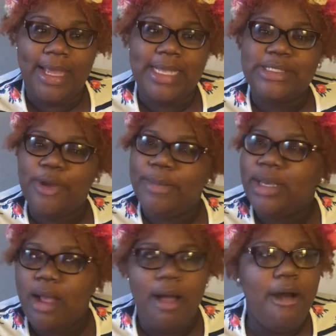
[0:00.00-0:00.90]
it's going to
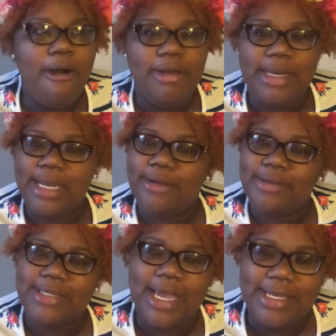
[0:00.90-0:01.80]
be cold. It ain't
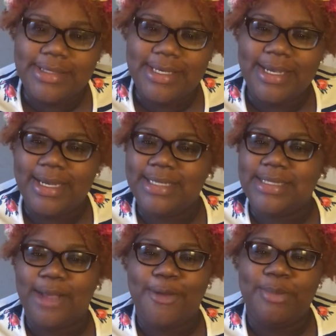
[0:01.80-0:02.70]
going to taste good. It's
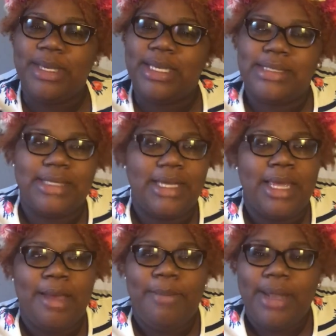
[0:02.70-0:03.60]
not going to be as
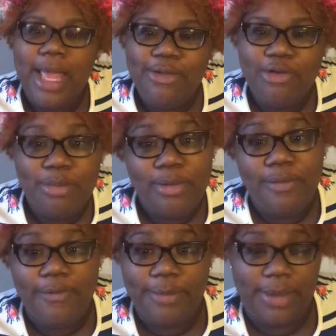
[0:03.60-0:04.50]
pleasurable
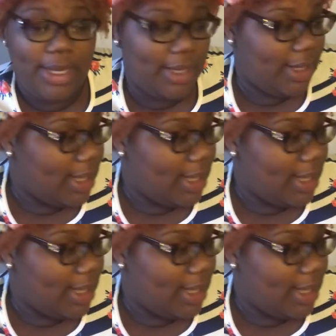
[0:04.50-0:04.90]
for me.